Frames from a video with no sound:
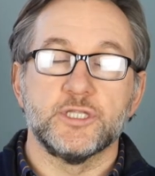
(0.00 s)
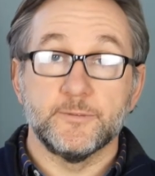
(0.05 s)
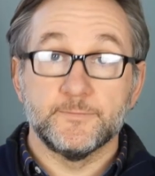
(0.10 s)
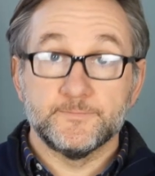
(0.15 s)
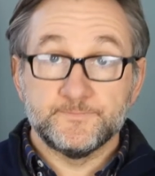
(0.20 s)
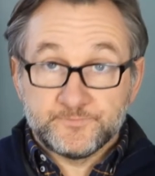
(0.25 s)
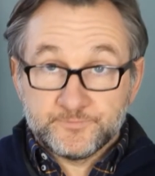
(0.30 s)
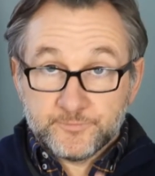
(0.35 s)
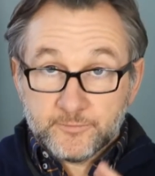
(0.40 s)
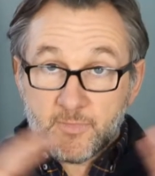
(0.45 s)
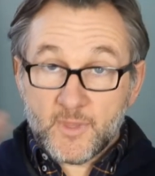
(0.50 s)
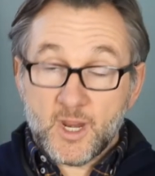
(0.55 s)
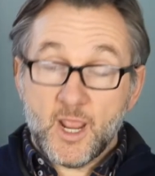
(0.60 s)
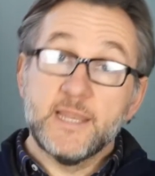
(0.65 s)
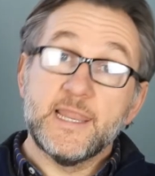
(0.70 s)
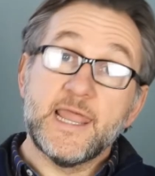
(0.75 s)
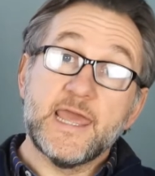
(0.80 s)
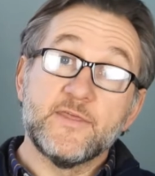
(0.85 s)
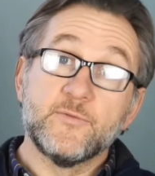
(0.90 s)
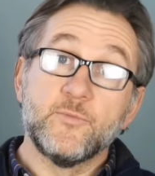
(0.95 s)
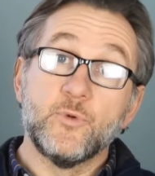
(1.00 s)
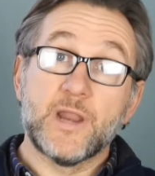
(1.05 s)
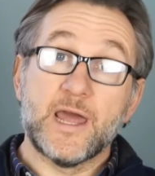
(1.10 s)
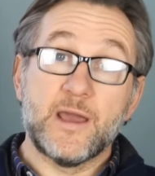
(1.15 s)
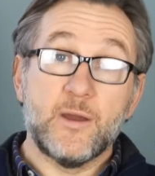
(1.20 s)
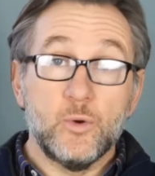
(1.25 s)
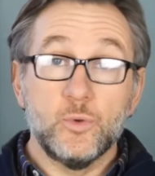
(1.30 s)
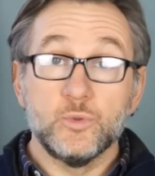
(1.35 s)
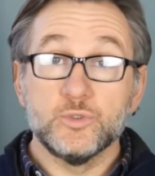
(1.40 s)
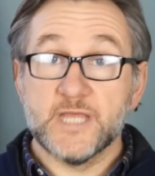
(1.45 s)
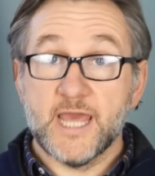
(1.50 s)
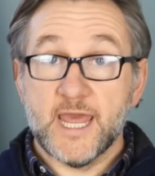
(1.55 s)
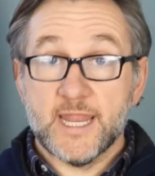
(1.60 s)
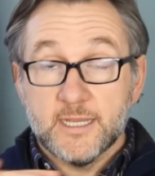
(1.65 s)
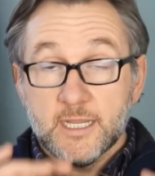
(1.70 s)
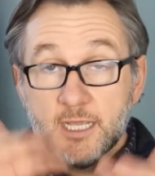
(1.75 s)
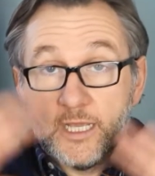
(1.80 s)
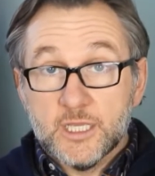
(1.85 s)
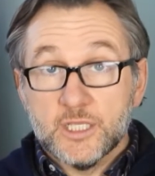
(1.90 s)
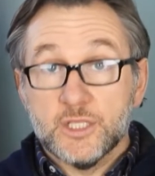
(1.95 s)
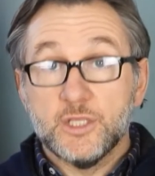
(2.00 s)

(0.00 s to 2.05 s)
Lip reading: So I lay them all out, all 10.